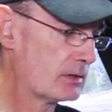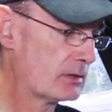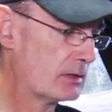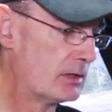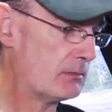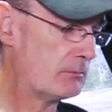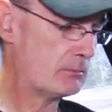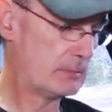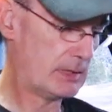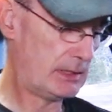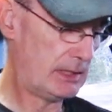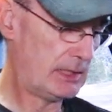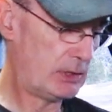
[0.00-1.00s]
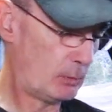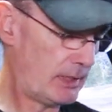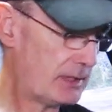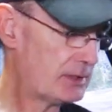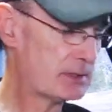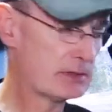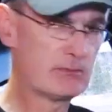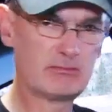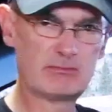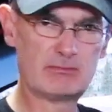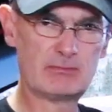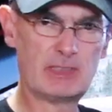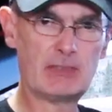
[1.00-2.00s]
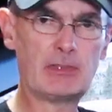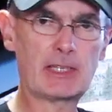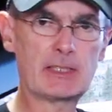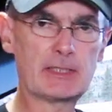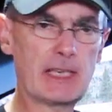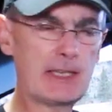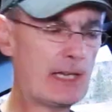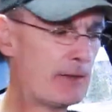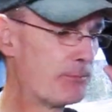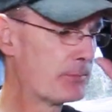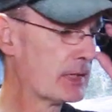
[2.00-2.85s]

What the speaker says: in the wings, if I can say that